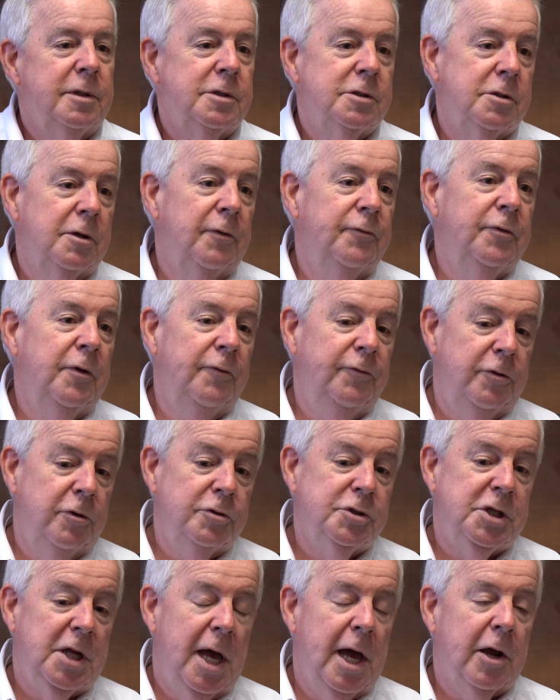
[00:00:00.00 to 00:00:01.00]
So if you've
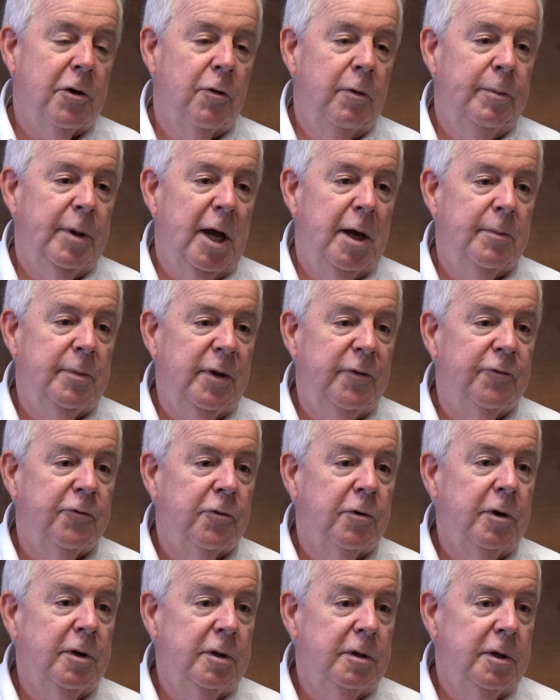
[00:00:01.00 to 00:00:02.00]
used Acrobat
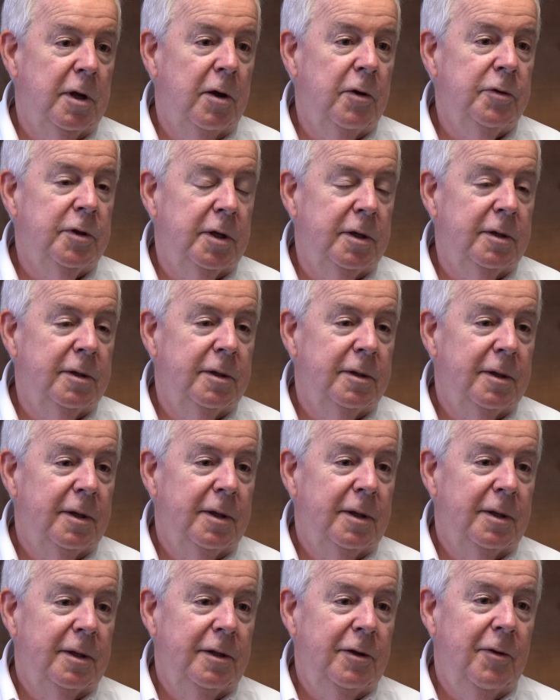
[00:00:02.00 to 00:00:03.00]
before, you know that
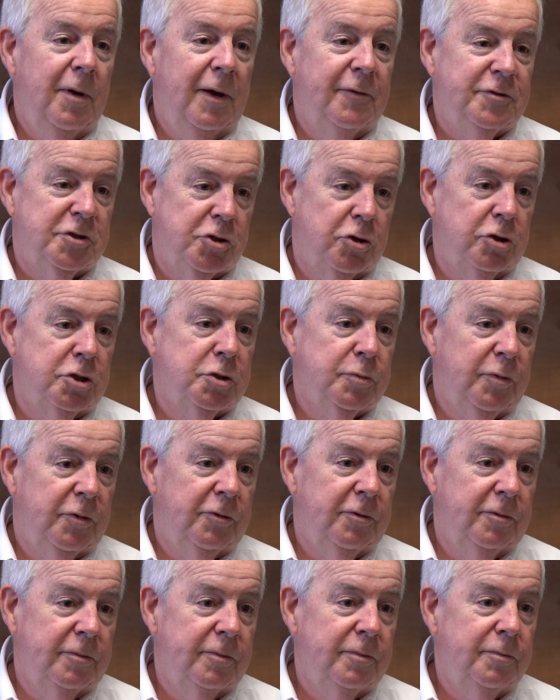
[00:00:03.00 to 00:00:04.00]
you have
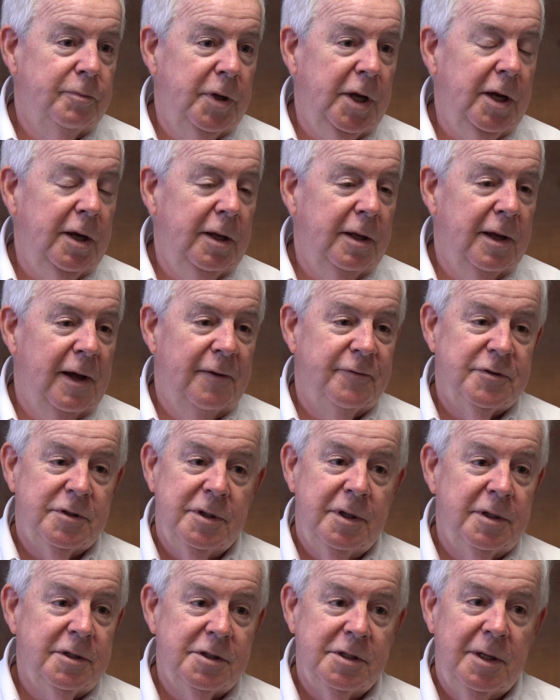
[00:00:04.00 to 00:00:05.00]
searchable
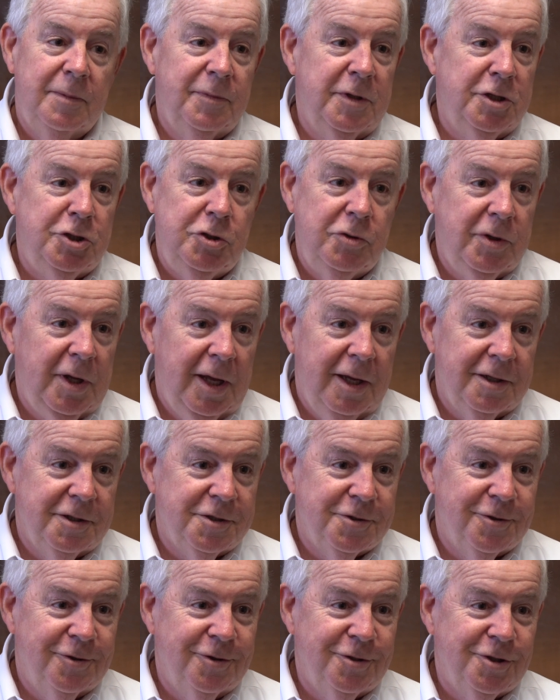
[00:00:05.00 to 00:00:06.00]
PDFs and some that you
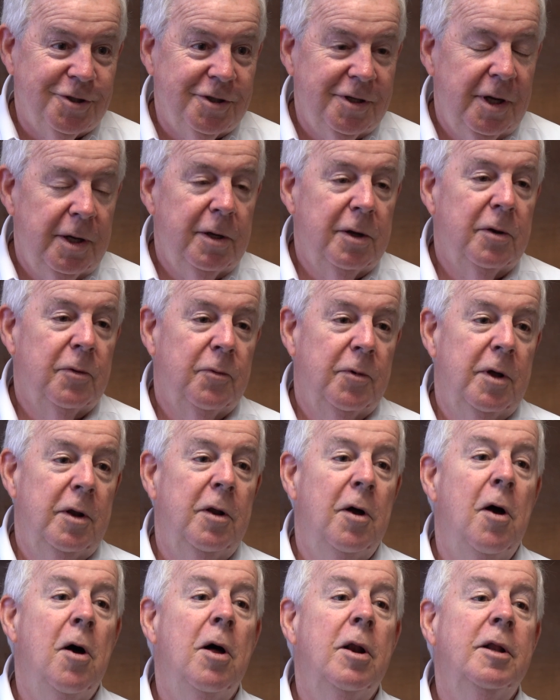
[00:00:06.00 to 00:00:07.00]
can't search.
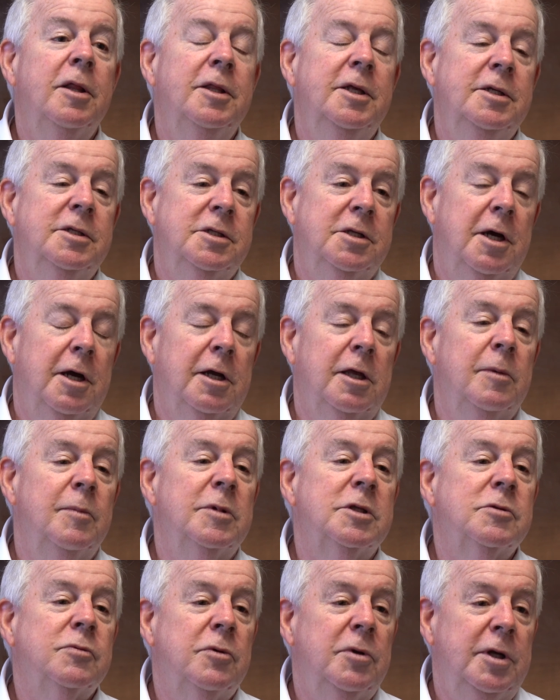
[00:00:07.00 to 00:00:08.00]
Well, all of these
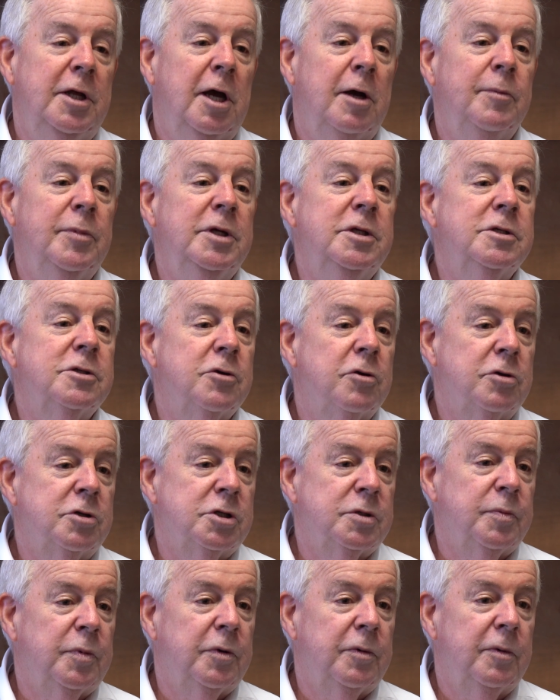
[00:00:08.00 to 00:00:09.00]
documents will now be
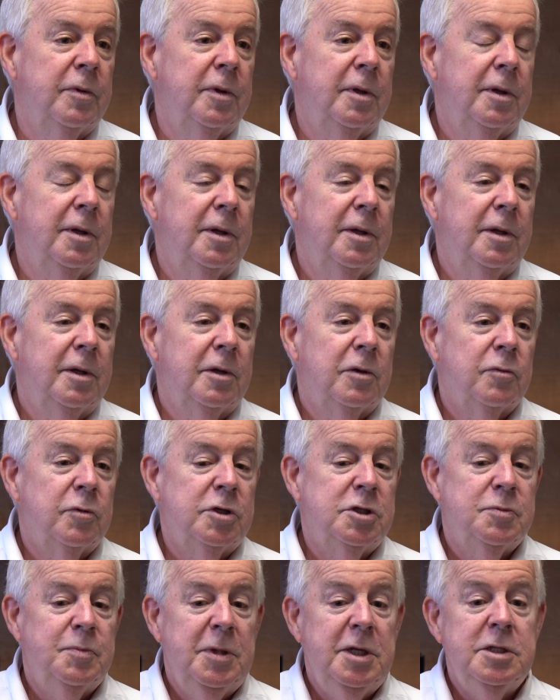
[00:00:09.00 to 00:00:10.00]
searchable,
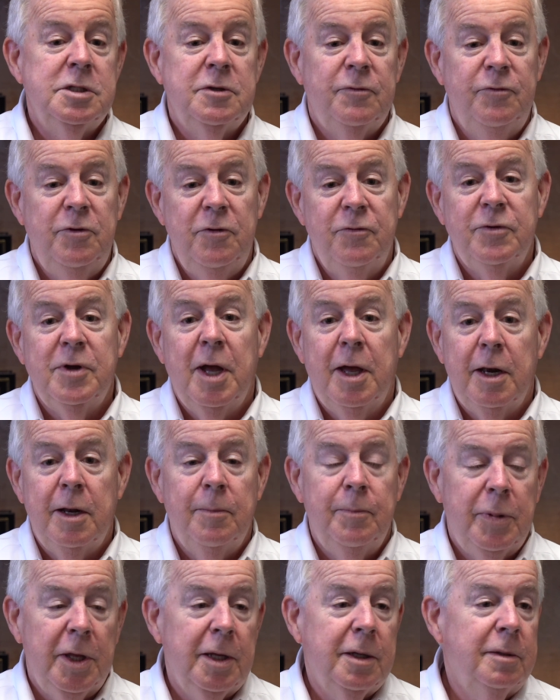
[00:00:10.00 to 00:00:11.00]
which means if you've got
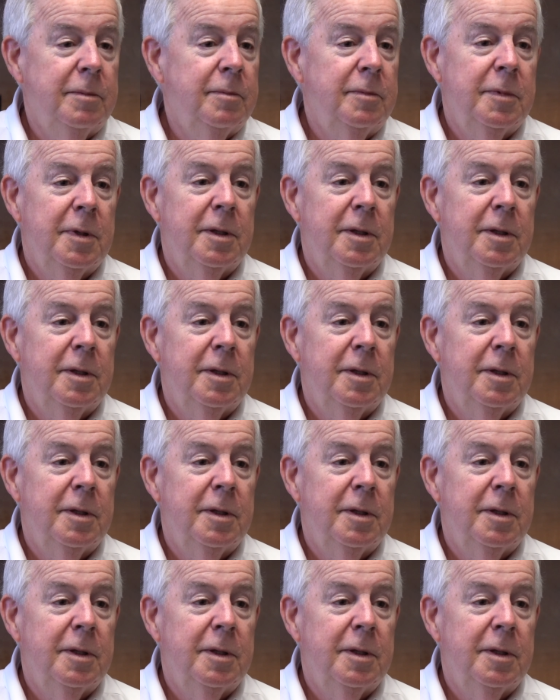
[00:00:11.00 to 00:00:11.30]
a big